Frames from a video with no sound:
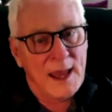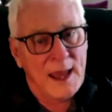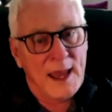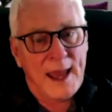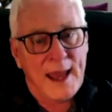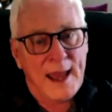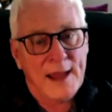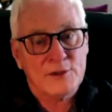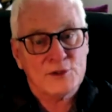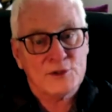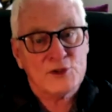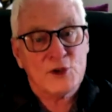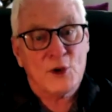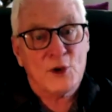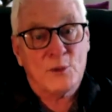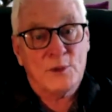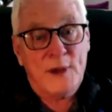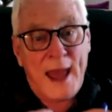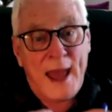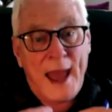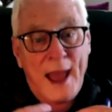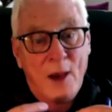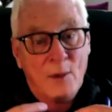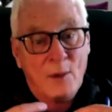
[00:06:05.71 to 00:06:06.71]
And so
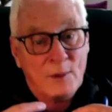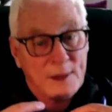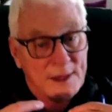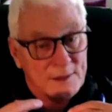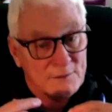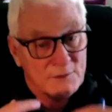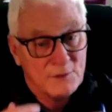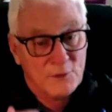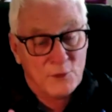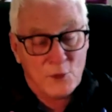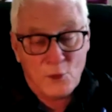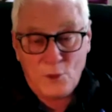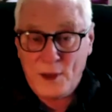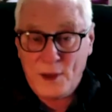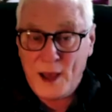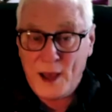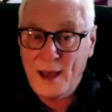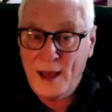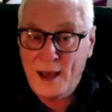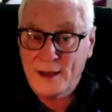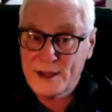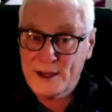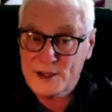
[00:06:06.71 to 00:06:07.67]
now, even though God